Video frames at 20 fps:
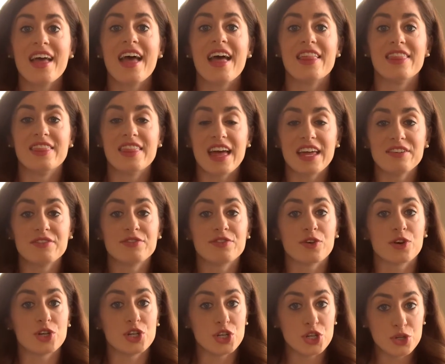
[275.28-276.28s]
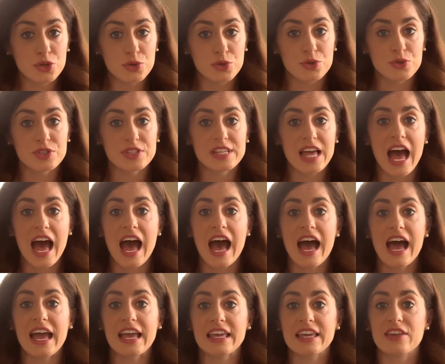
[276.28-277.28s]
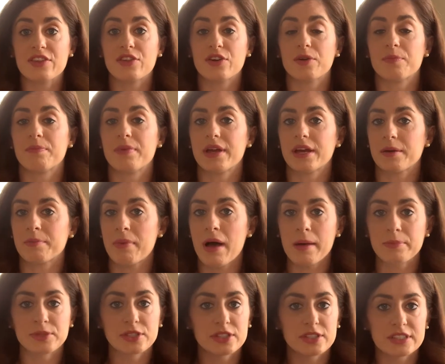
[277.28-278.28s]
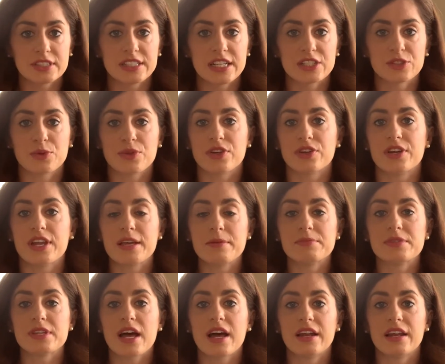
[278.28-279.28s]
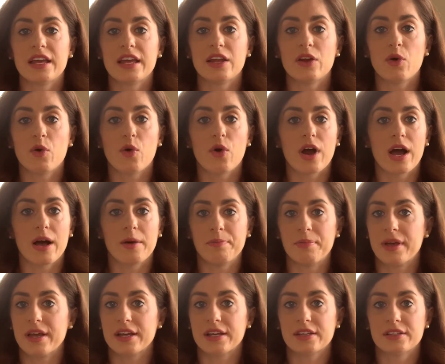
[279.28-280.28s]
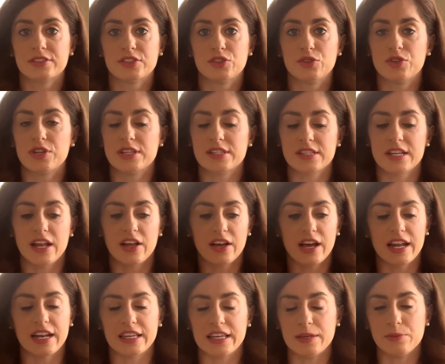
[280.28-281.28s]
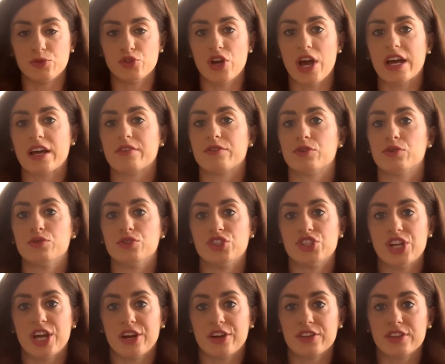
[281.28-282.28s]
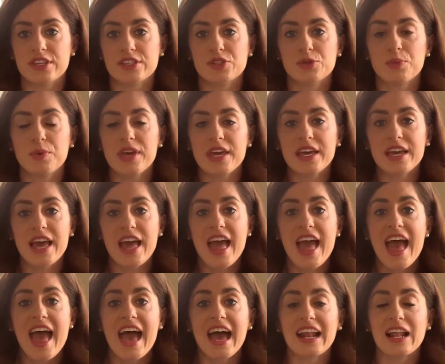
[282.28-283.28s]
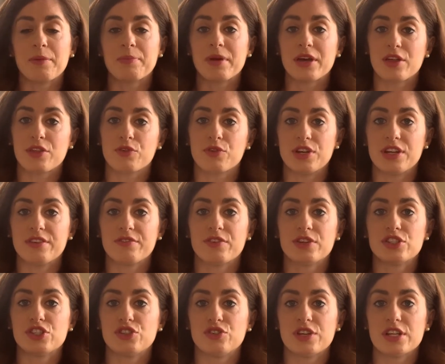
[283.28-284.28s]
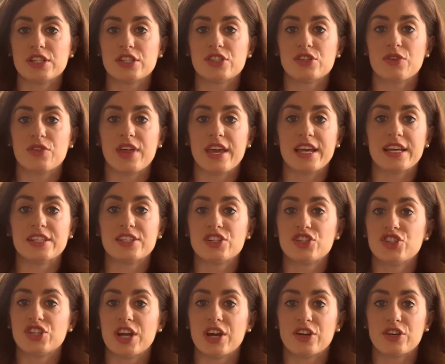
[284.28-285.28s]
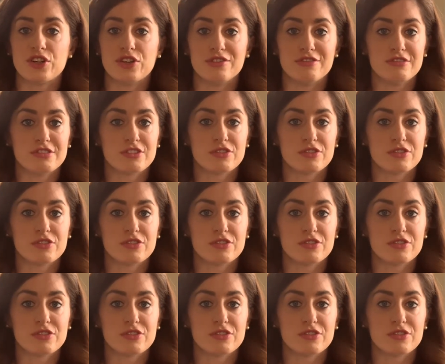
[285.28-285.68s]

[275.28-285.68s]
Then for news, I either pick popsicle sticks with their names on it, or I'll pick students and I'll kind of keep track of who shared this week, and I'll pick 3 different students. So they get to share news.